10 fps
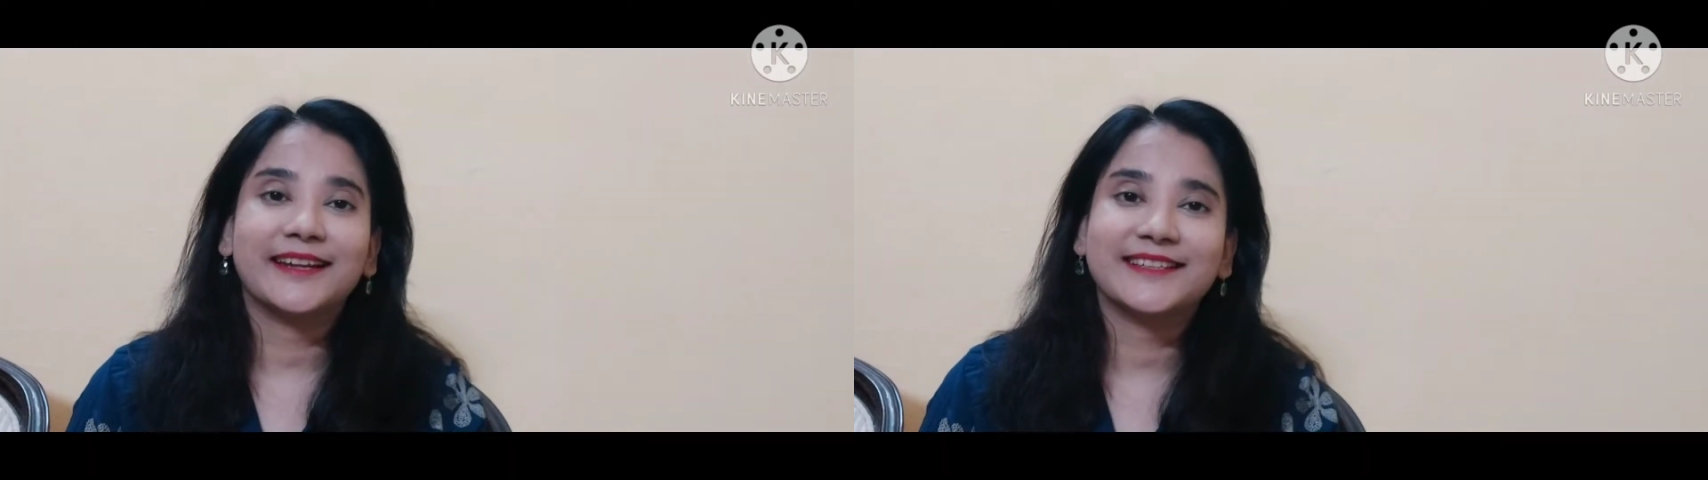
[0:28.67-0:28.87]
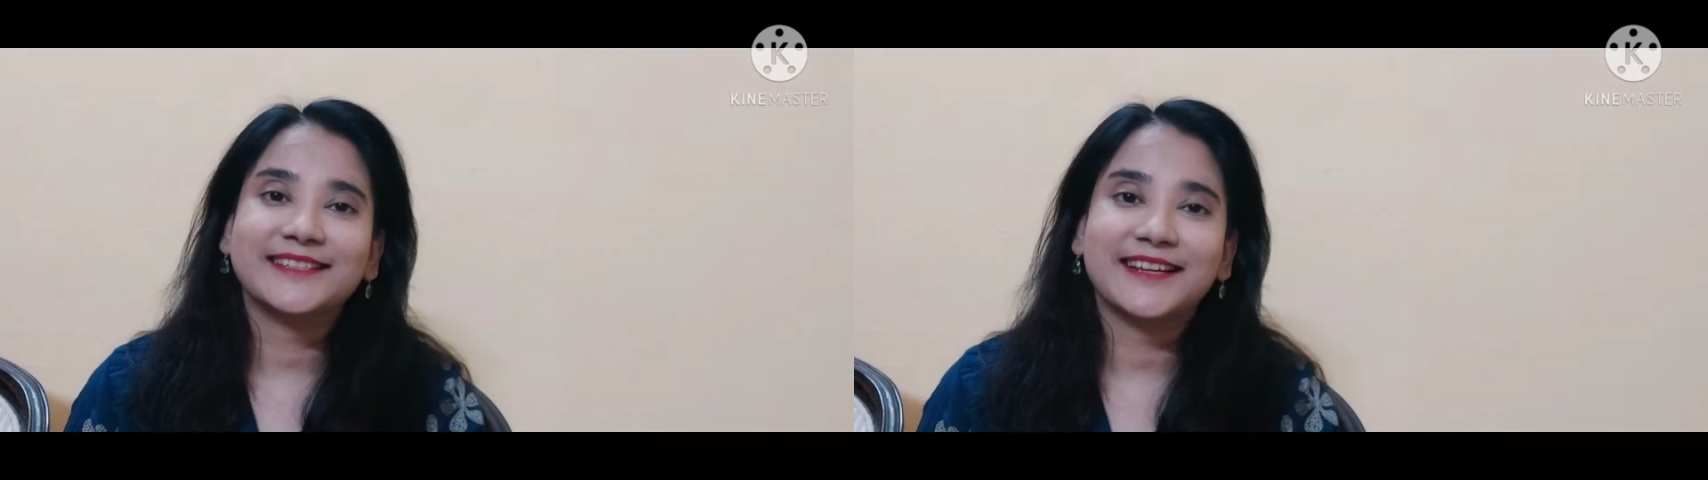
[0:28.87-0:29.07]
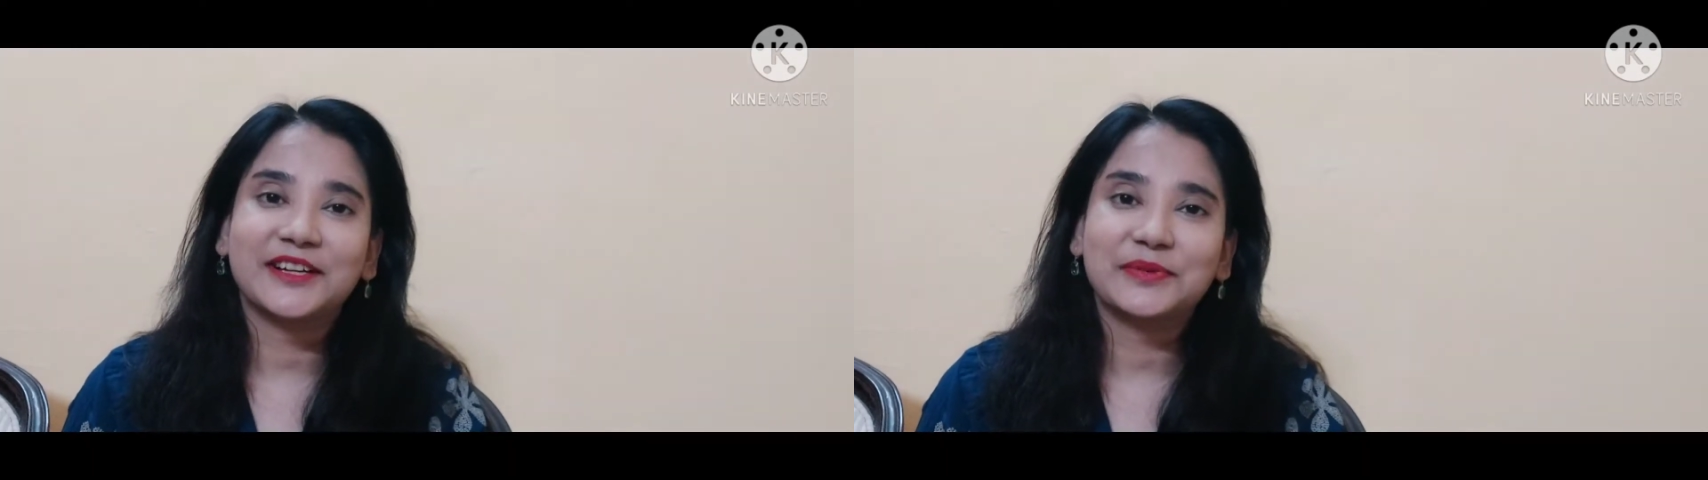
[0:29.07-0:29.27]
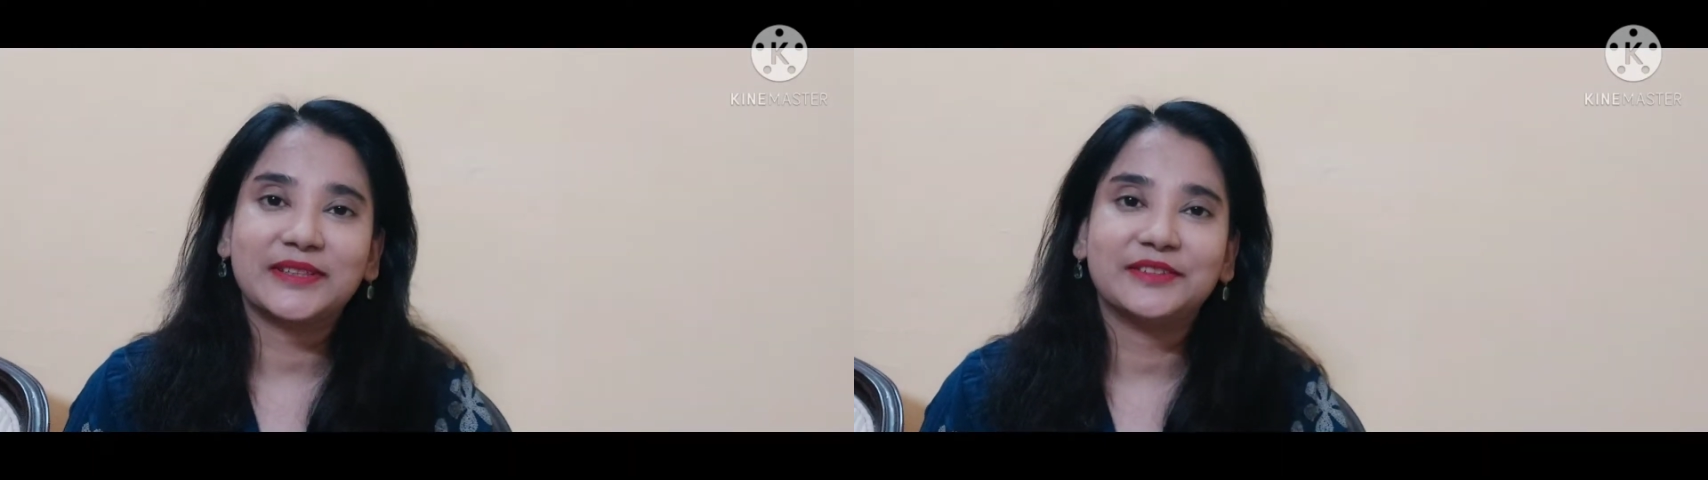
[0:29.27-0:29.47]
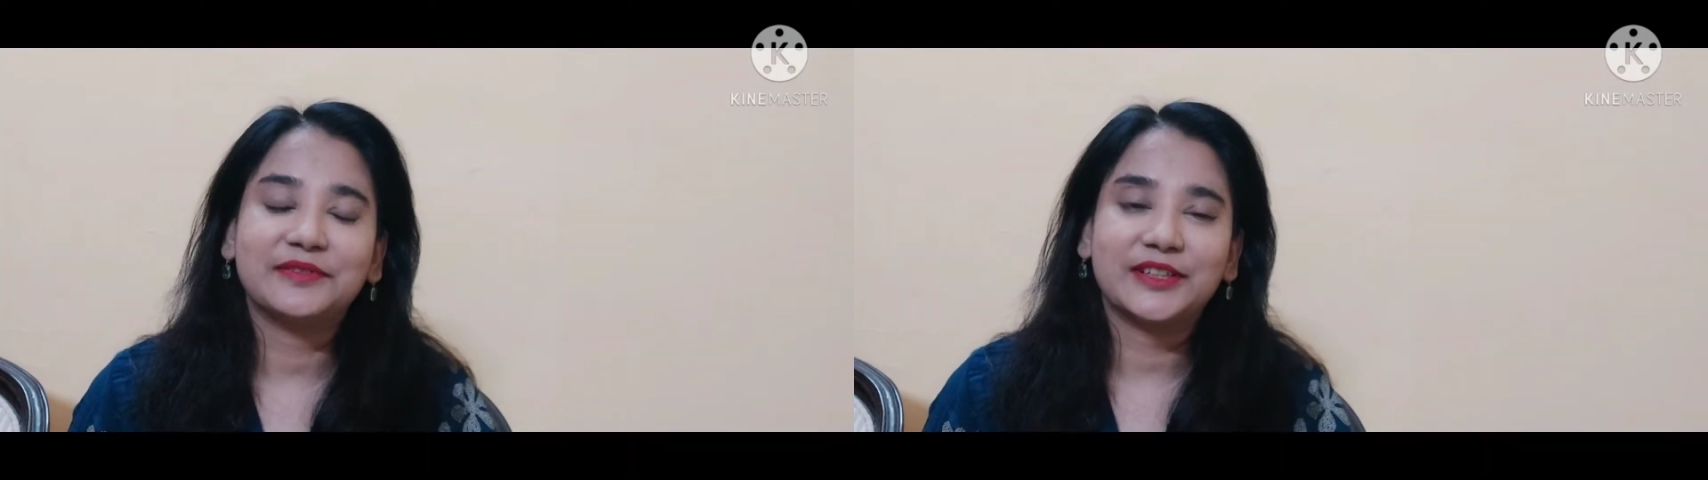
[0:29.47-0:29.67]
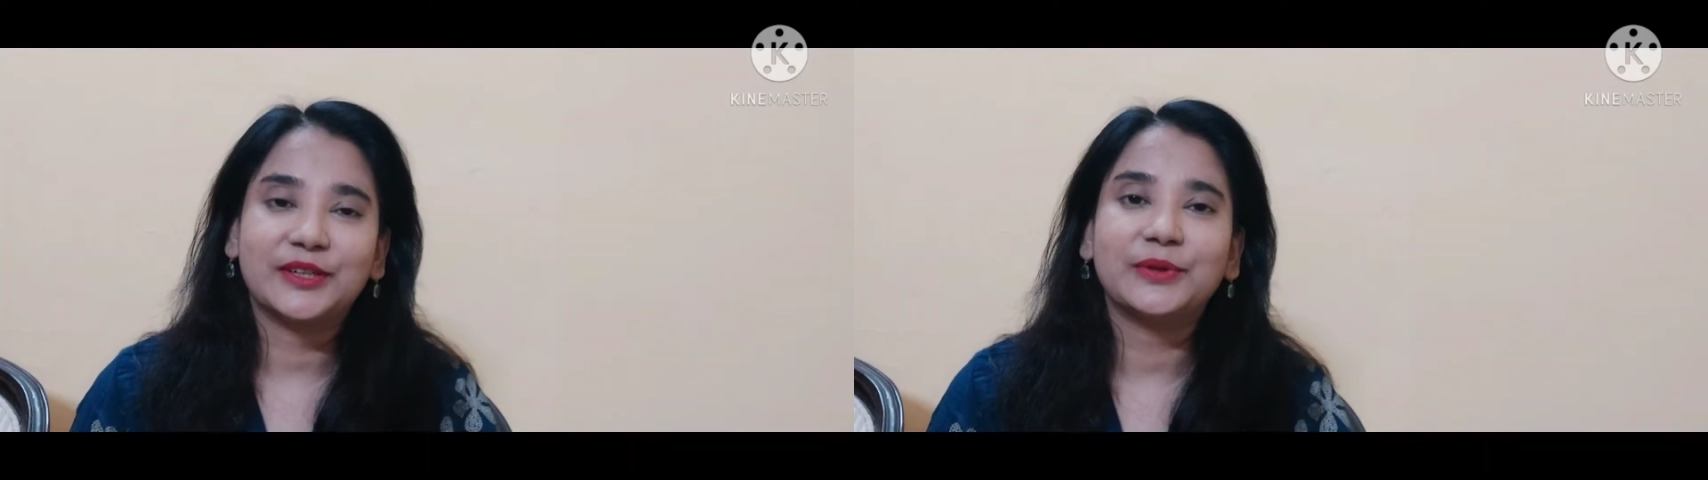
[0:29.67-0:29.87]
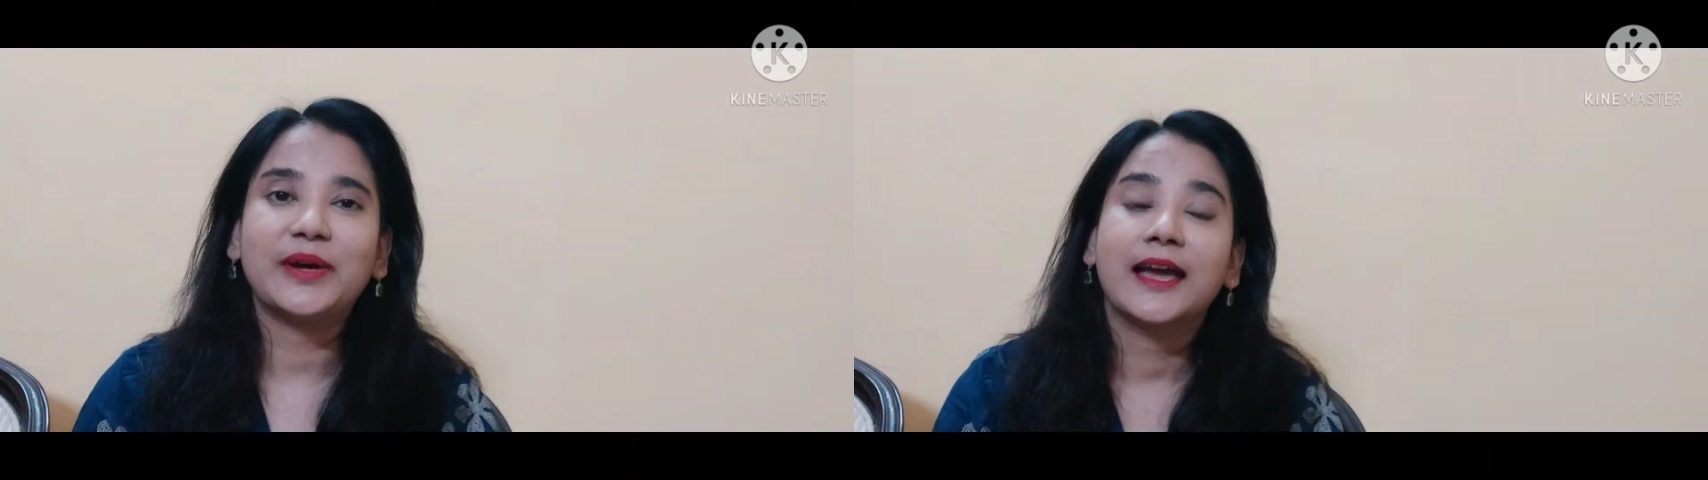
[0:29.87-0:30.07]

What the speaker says: let's start with the video.